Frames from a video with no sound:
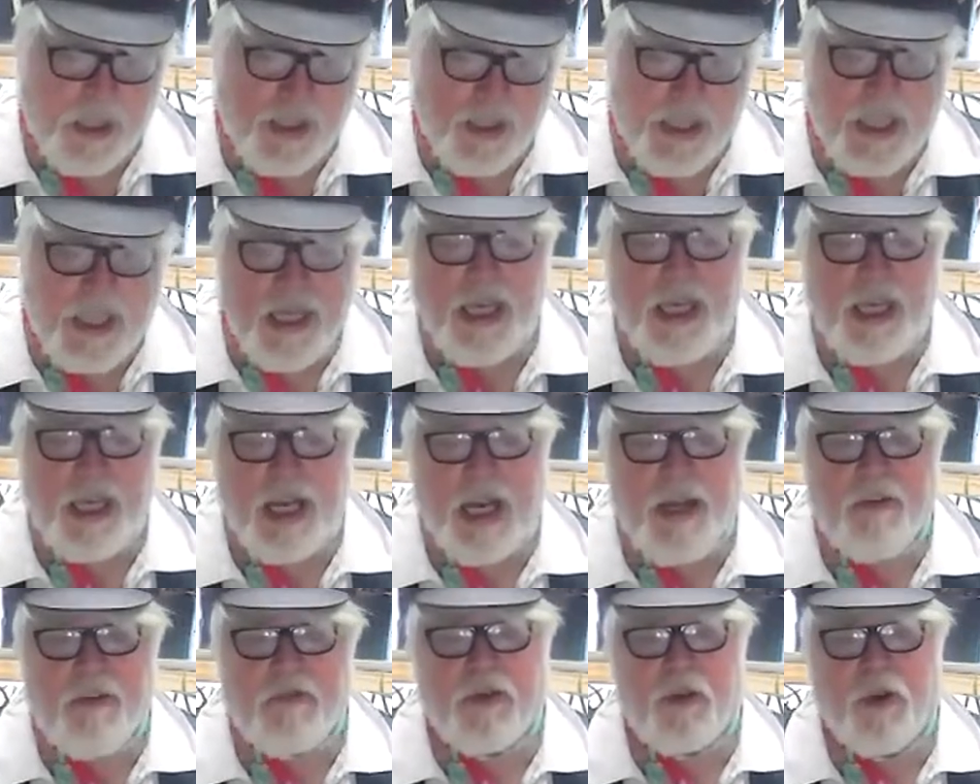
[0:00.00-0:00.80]
Then
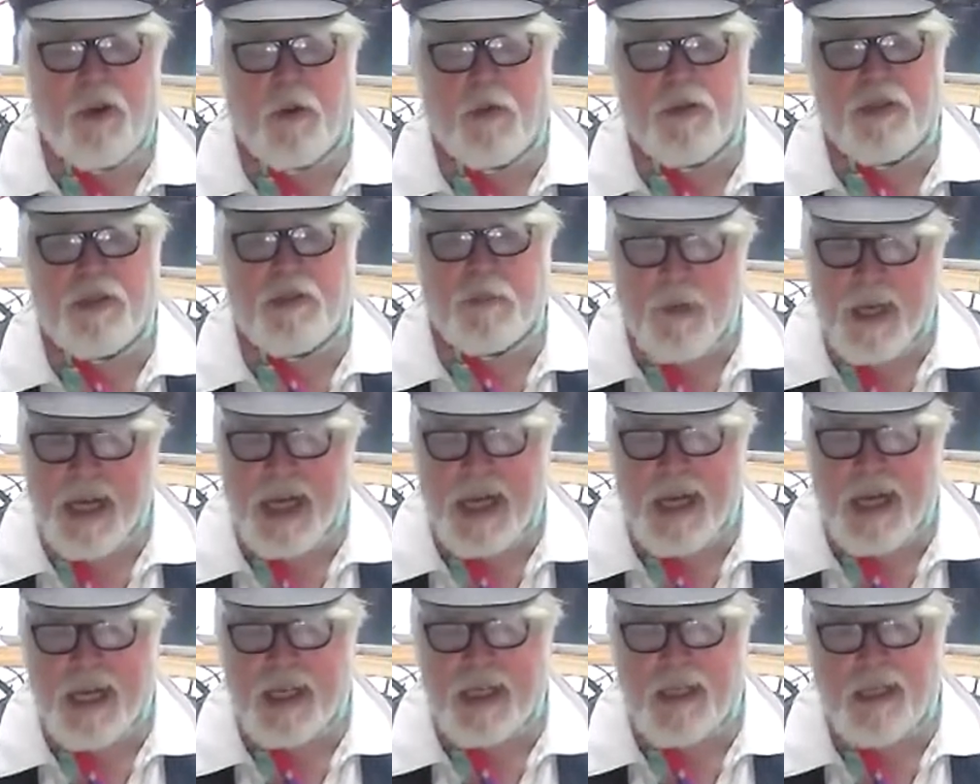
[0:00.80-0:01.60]
after it was
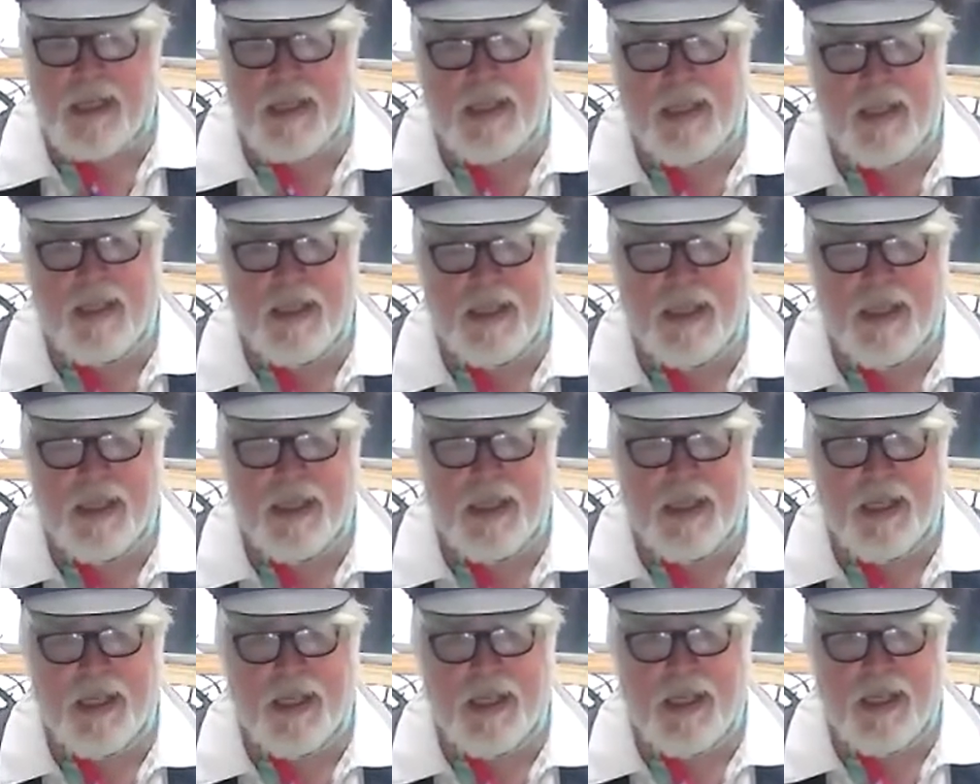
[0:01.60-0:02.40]
banned,
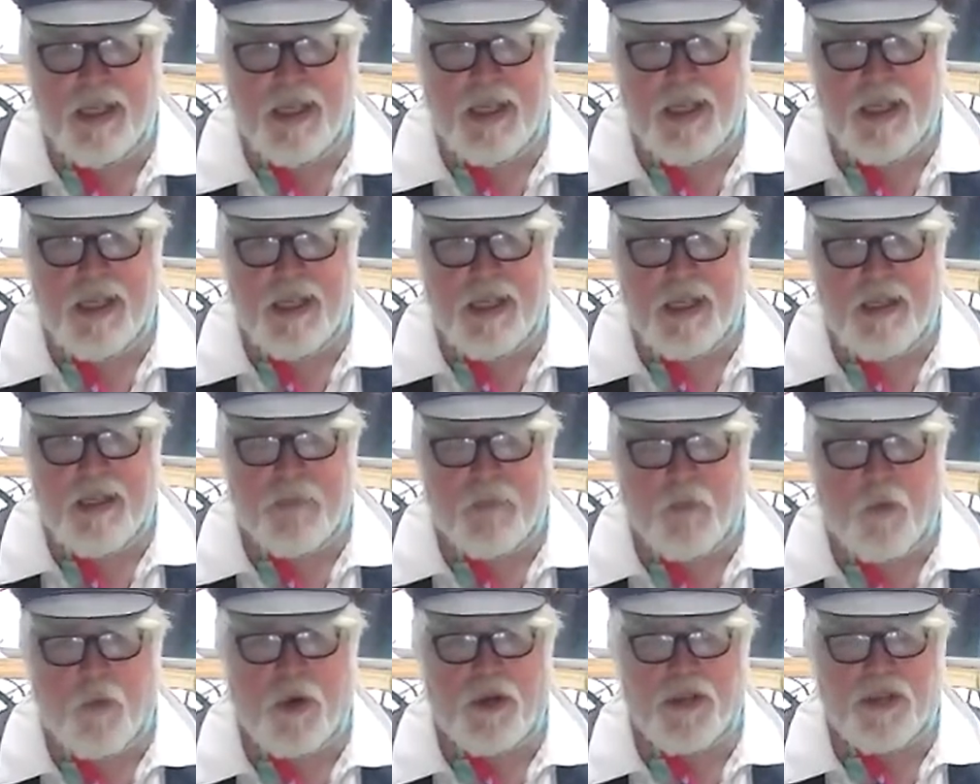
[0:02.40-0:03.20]

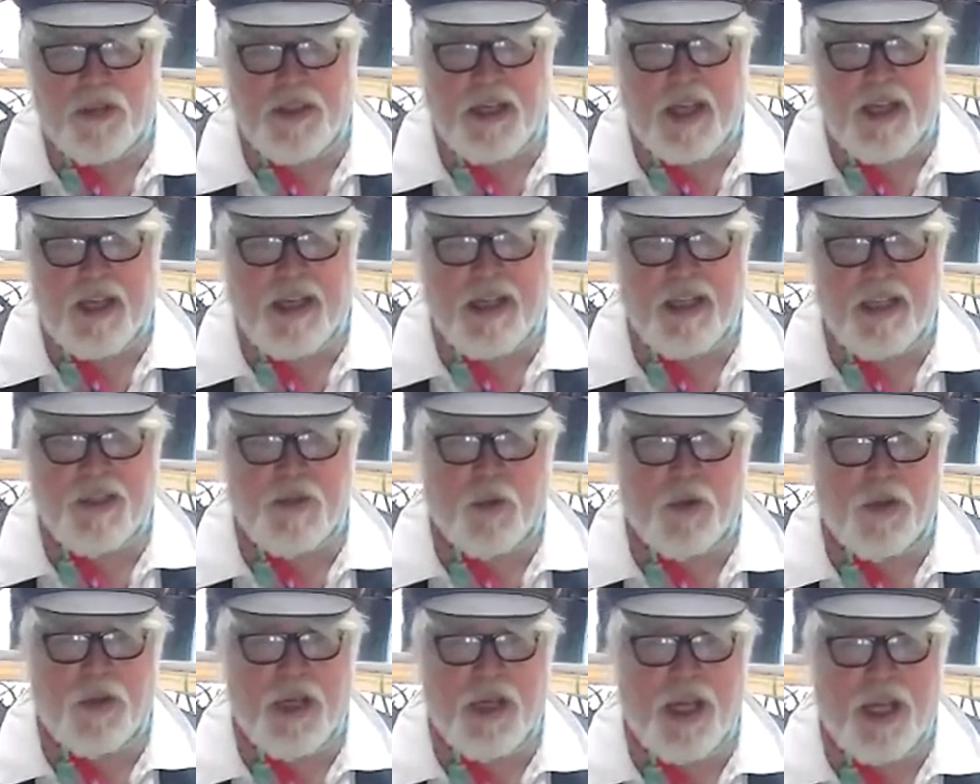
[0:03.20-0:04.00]
more
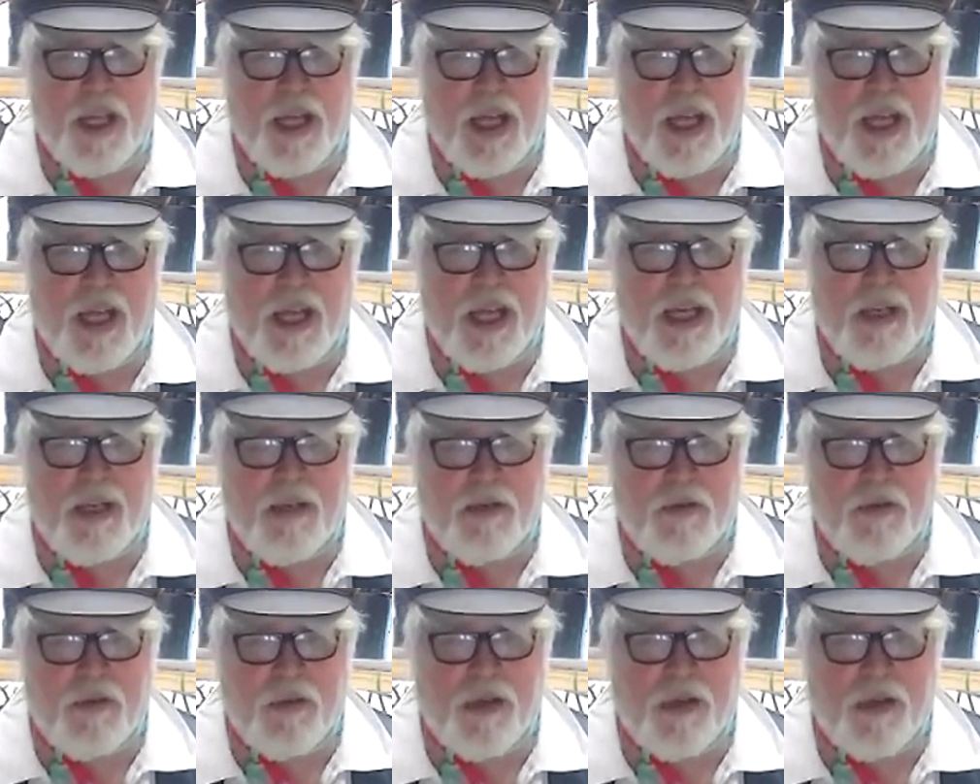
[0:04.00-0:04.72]
studies were done on it,